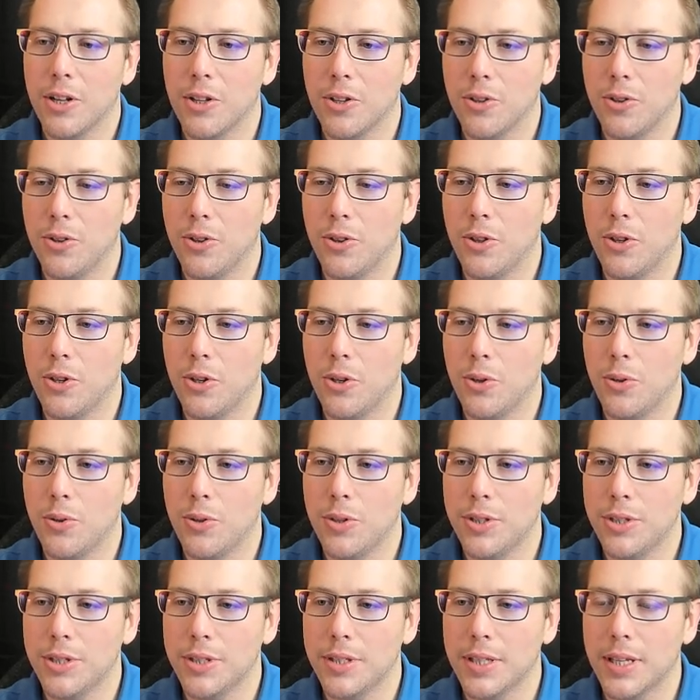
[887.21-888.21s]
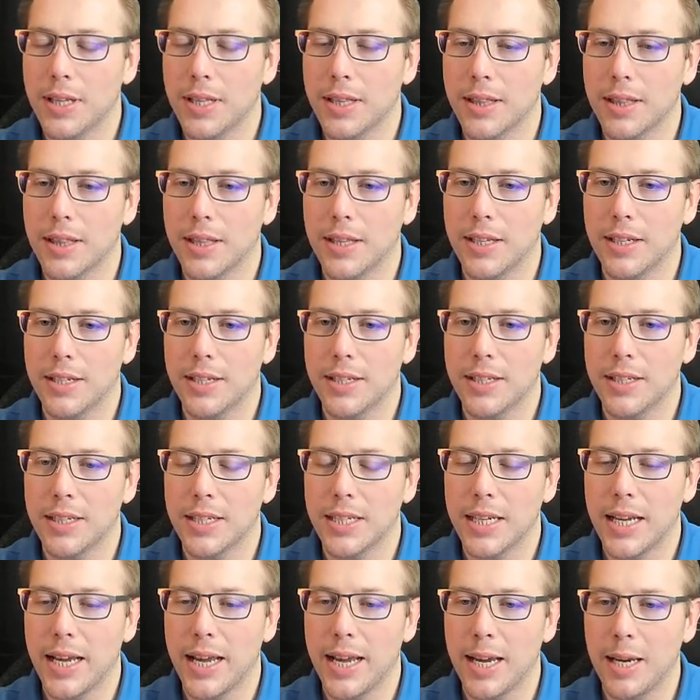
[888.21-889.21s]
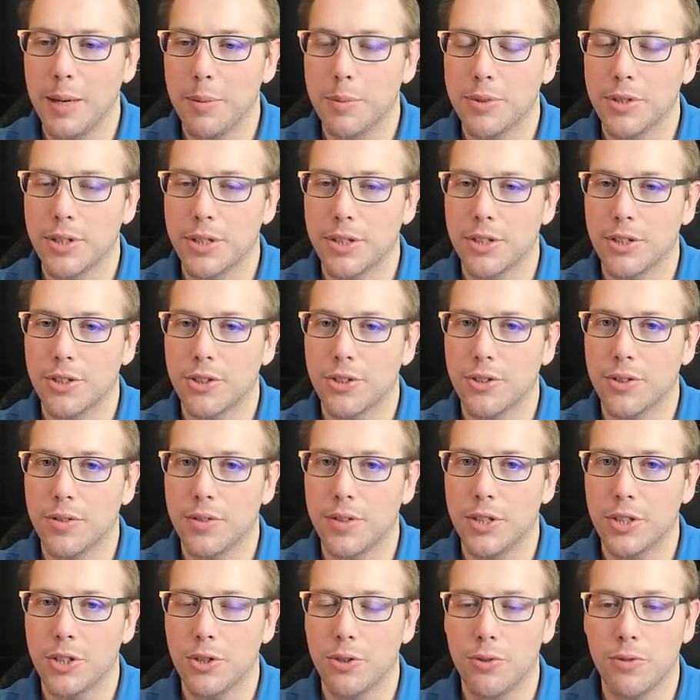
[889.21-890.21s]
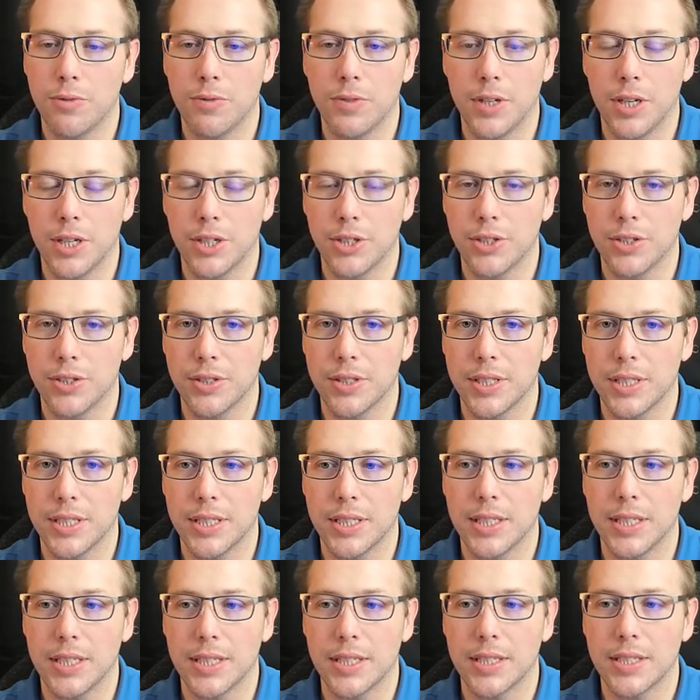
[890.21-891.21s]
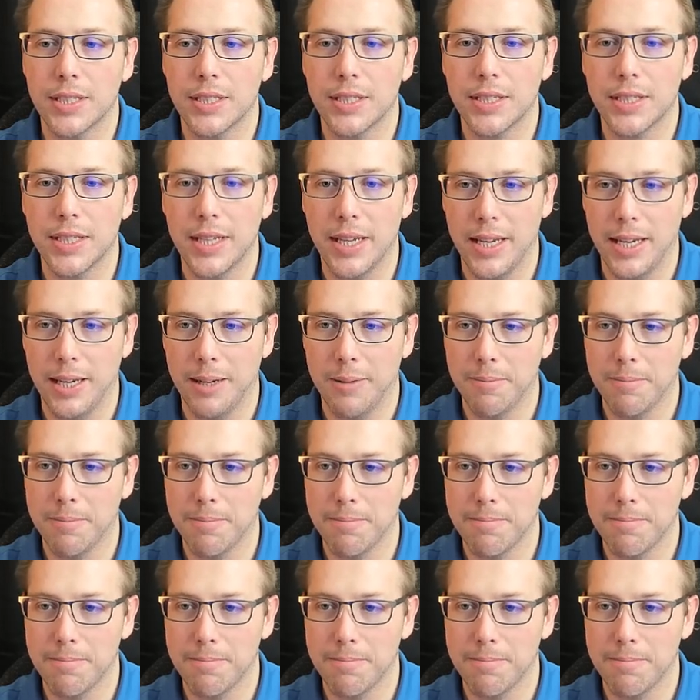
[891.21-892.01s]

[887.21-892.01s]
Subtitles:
notice that the type signature of these two functions is the same